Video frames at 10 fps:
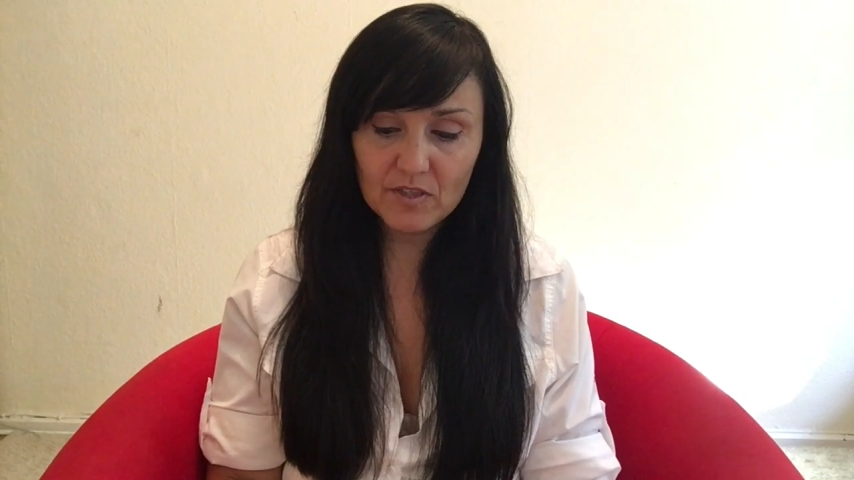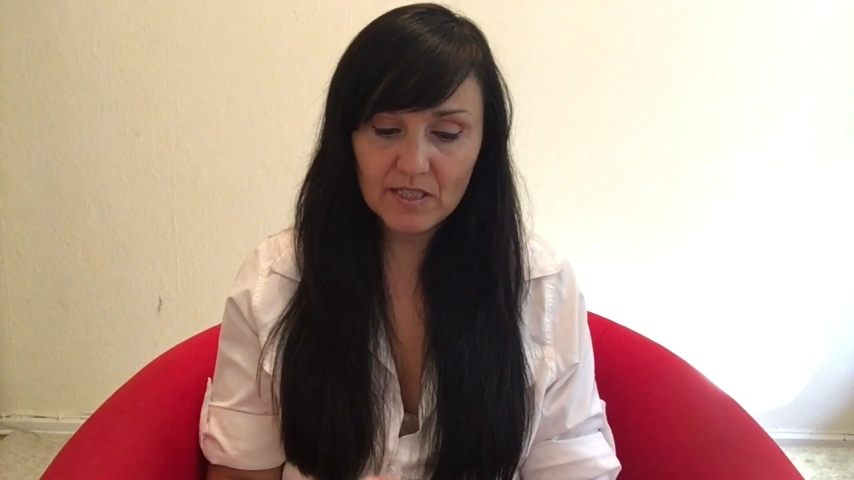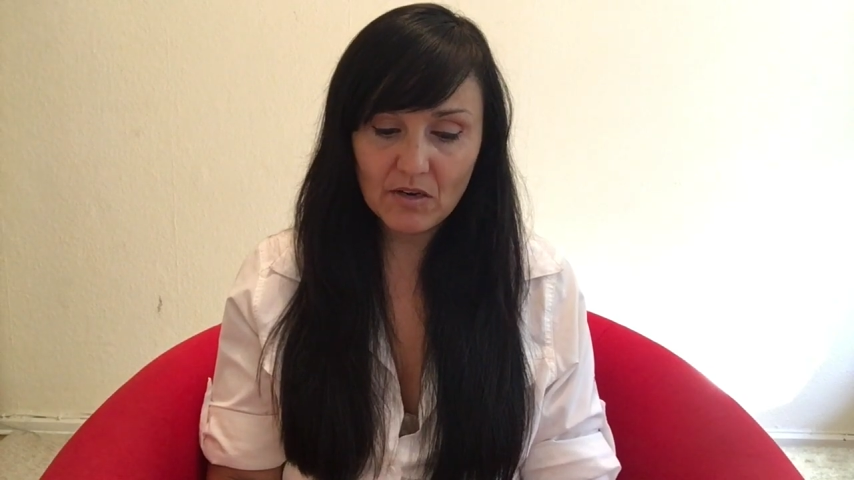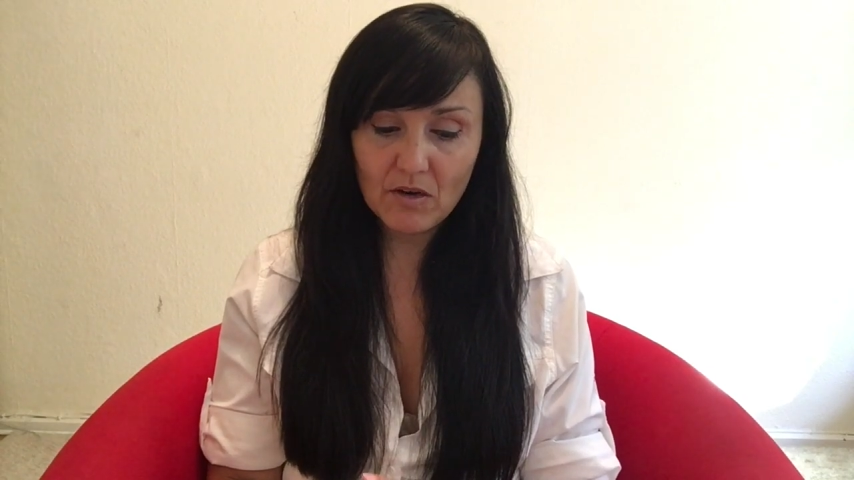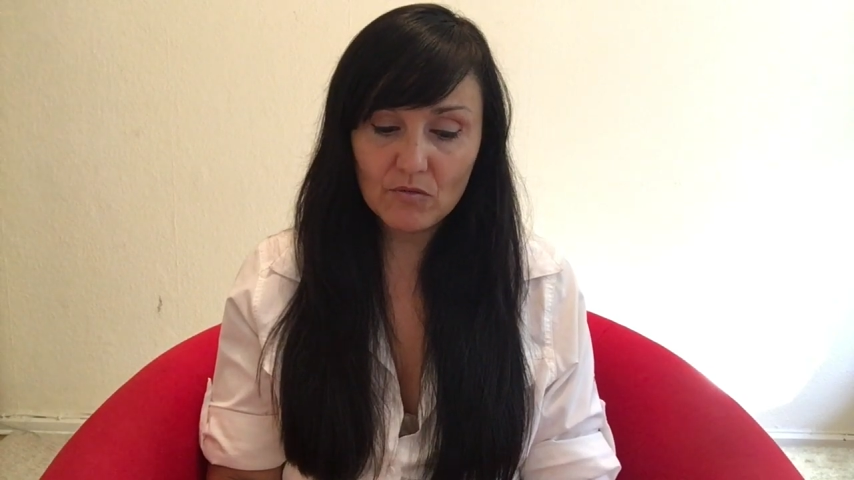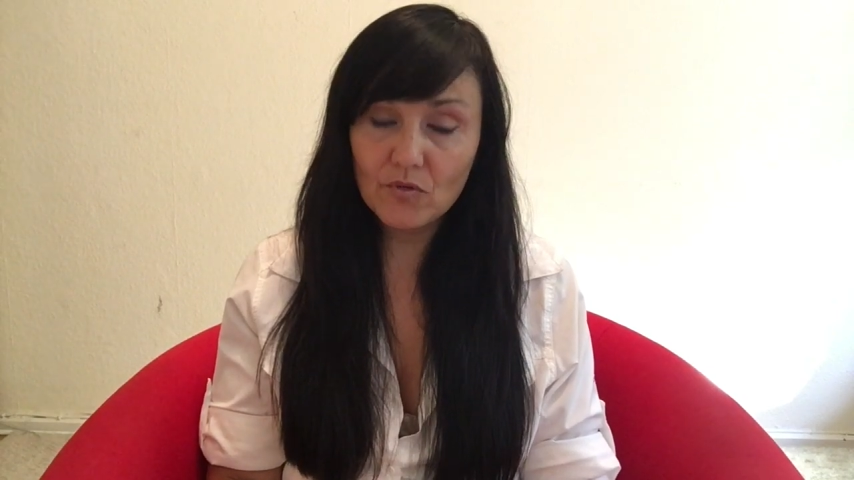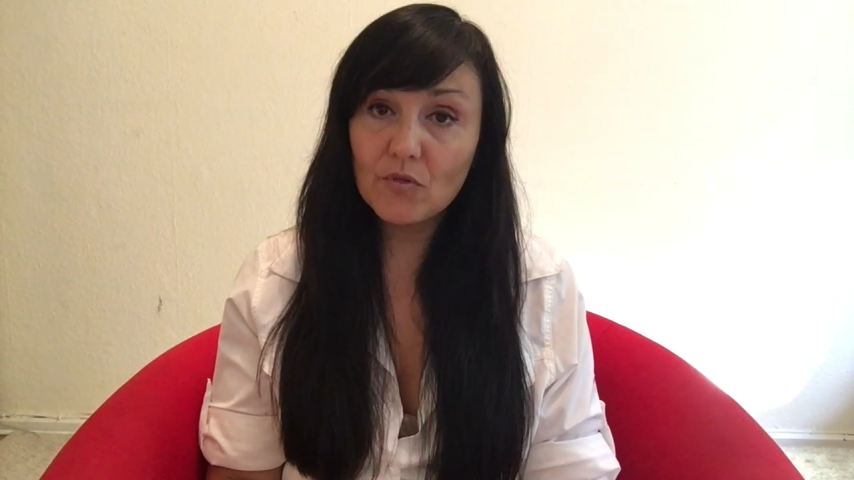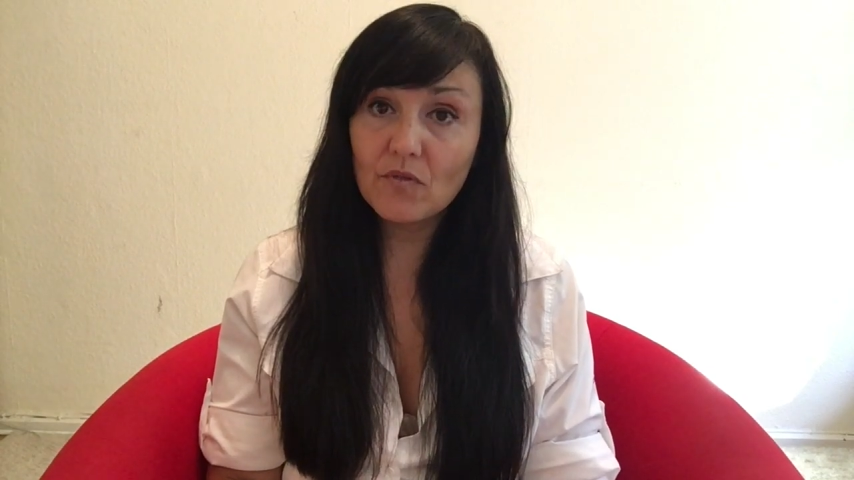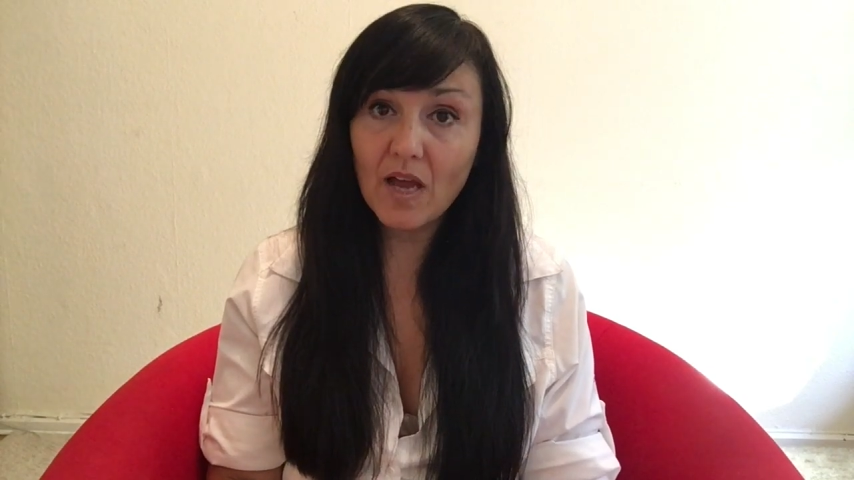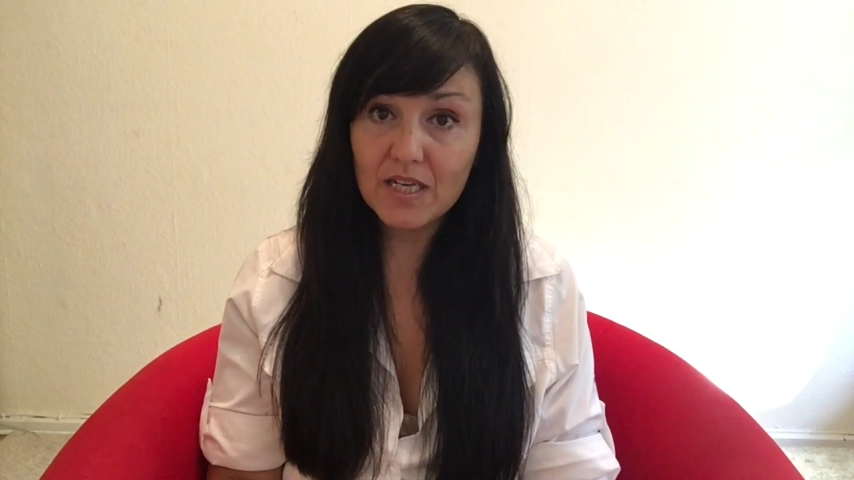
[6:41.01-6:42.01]
Sarah
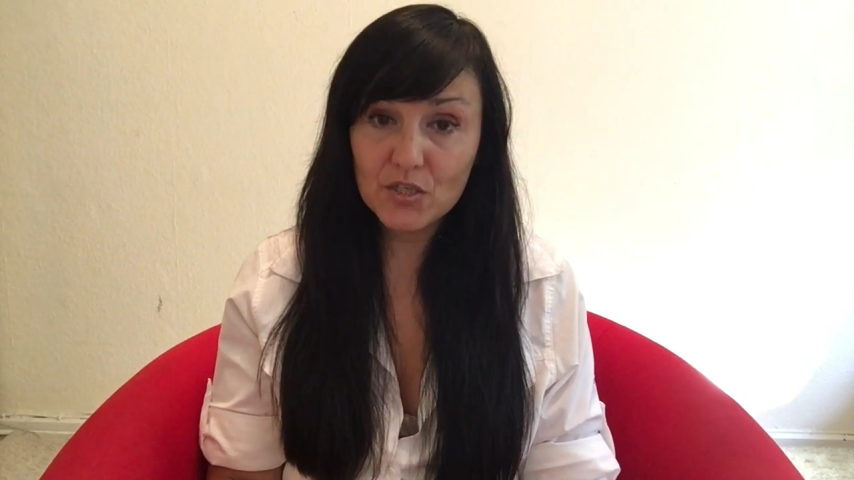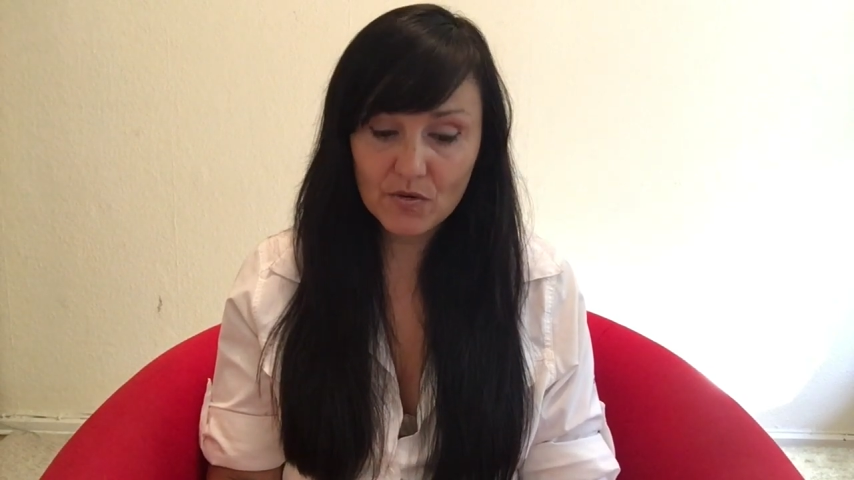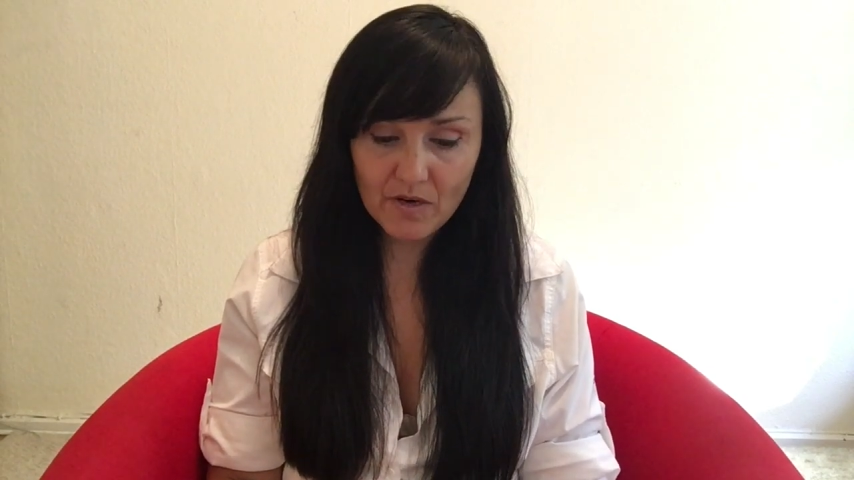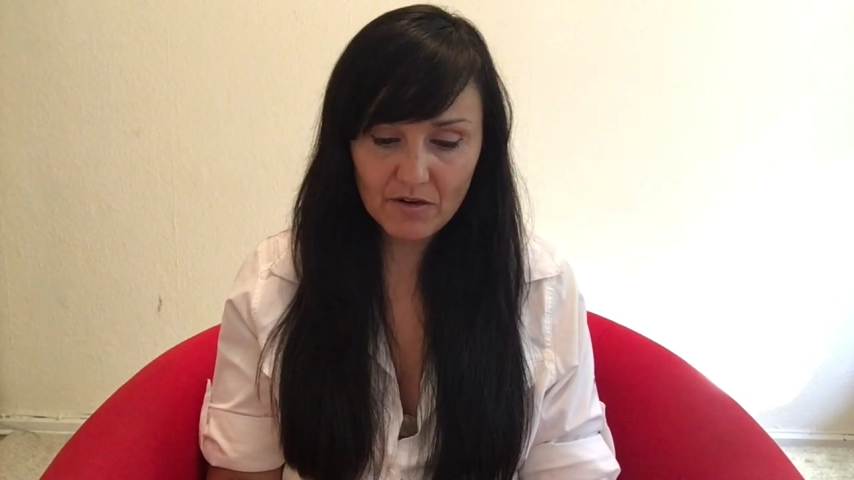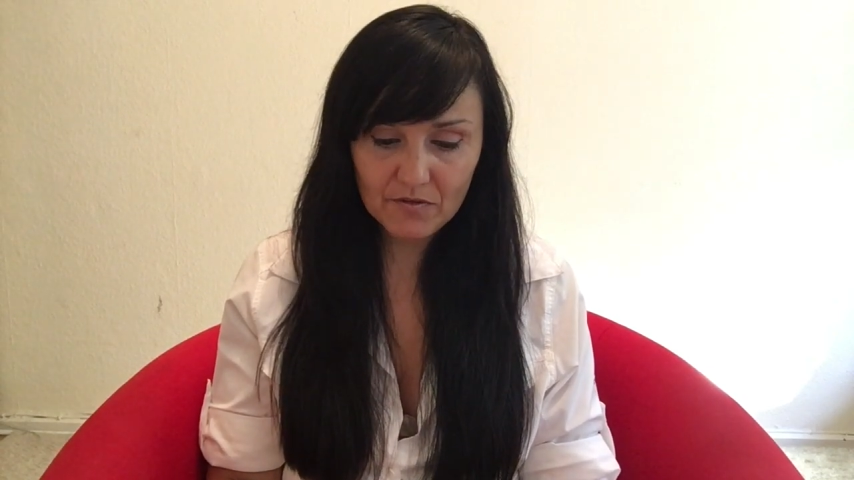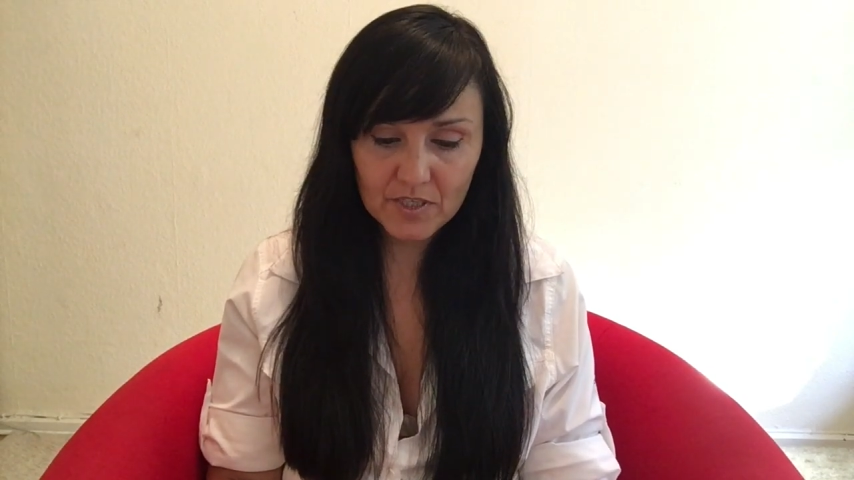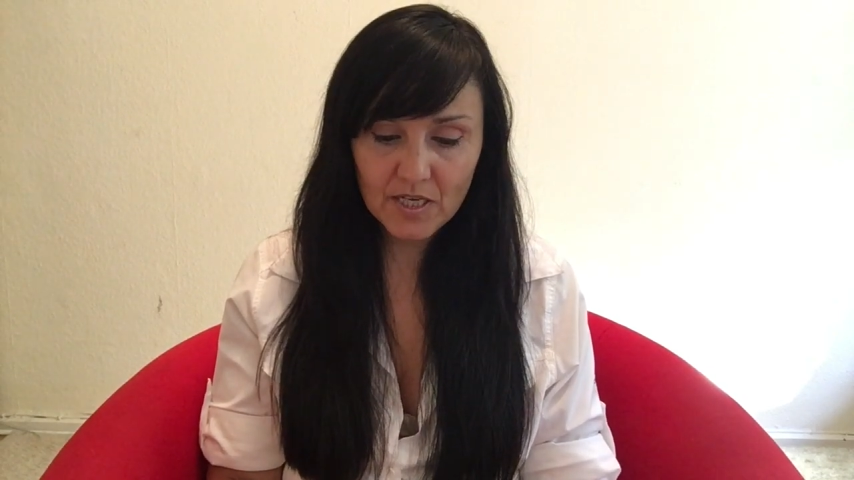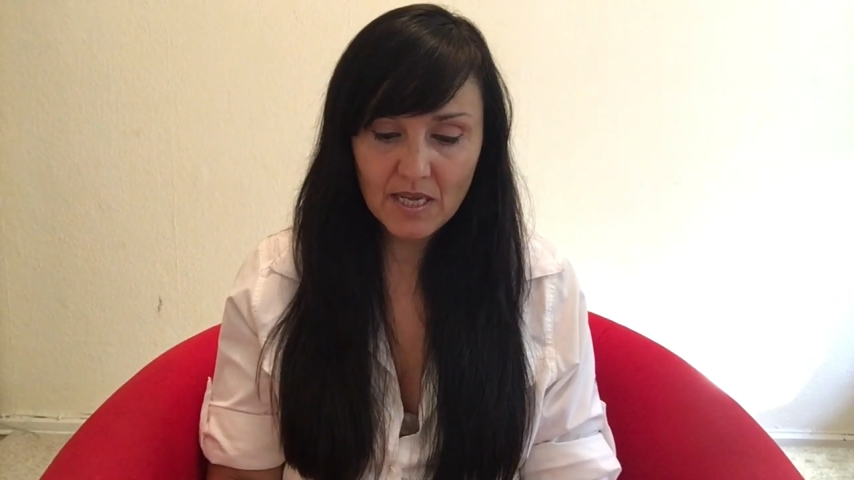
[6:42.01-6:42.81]
Ruth Ashcraft,